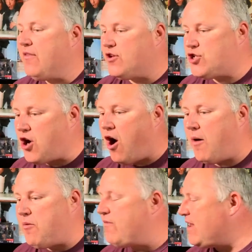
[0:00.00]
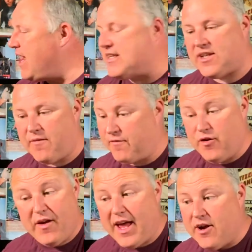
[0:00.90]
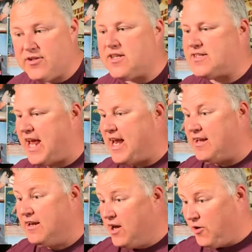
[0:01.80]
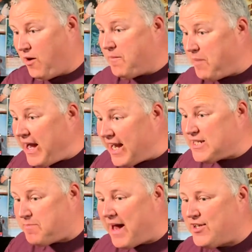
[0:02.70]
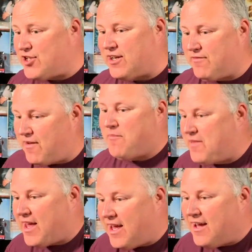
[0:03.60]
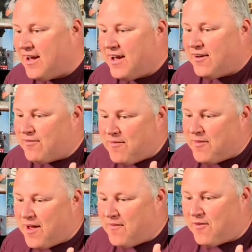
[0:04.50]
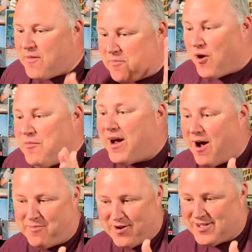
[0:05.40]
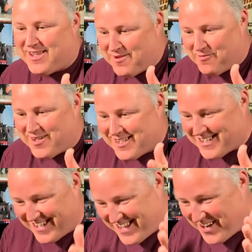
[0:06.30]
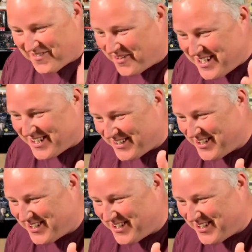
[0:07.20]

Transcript: The Sharp, over the last few years, has seen quite a big expansion from the broom cupboard that was the original